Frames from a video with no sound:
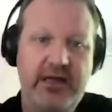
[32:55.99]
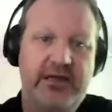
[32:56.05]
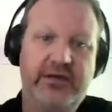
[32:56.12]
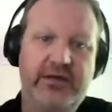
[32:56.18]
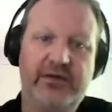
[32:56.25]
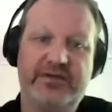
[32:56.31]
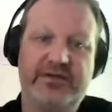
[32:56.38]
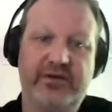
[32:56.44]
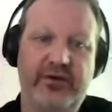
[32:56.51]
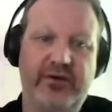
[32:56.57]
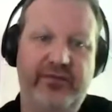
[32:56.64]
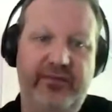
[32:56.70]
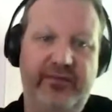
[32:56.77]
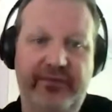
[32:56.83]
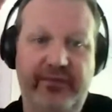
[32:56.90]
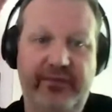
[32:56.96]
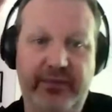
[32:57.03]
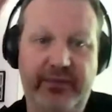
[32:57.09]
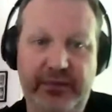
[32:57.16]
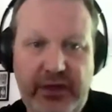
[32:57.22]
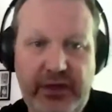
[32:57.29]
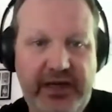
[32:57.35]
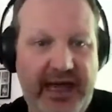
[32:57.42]
you can sort of
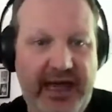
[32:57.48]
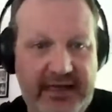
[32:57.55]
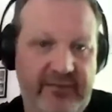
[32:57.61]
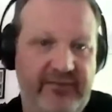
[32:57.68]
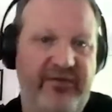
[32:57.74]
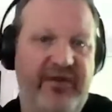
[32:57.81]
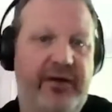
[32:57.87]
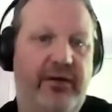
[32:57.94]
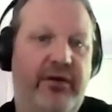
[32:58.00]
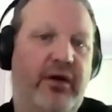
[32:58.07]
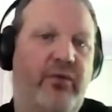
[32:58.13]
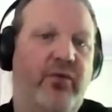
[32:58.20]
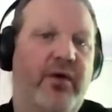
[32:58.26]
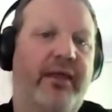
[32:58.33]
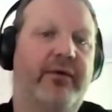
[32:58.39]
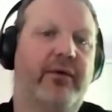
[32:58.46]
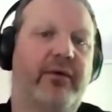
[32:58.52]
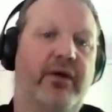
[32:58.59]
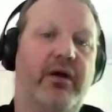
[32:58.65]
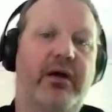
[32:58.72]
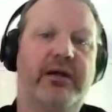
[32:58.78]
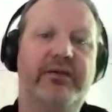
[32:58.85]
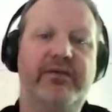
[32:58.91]
look at it and figure out whether or
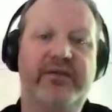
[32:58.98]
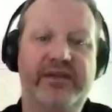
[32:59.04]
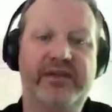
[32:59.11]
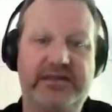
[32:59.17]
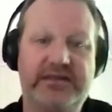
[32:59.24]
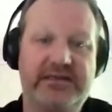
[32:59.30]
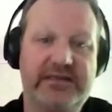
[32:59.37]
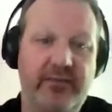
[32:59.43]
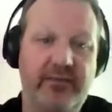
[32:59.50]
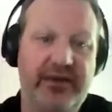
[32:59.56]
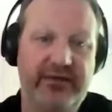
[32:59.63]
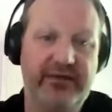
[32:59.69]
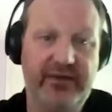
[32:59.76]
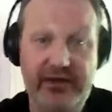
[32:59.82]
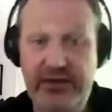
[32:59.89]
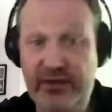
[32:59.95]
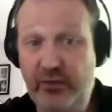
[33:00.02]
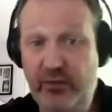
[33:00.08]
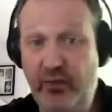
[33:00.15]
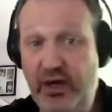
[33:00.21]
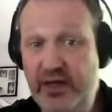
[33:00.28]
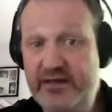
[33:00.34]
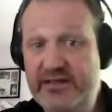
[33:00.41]
not this is something that you
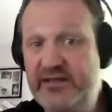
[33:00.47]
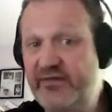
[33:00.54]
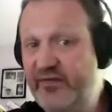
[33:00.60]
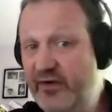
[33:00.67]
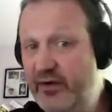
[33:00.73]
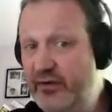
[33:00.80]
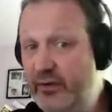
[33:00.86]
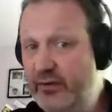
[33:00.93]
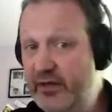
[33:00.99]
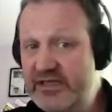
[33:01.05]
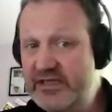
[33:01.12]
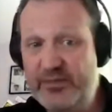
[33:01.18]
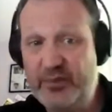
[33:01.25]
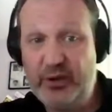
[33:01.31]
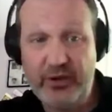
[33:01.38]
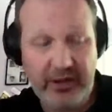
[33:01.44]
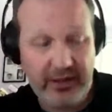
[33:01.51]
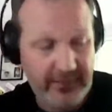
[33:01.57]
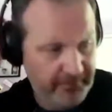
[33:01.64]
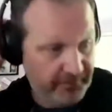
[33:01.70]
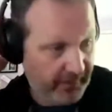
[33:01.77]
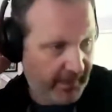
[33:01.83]
want to further explore.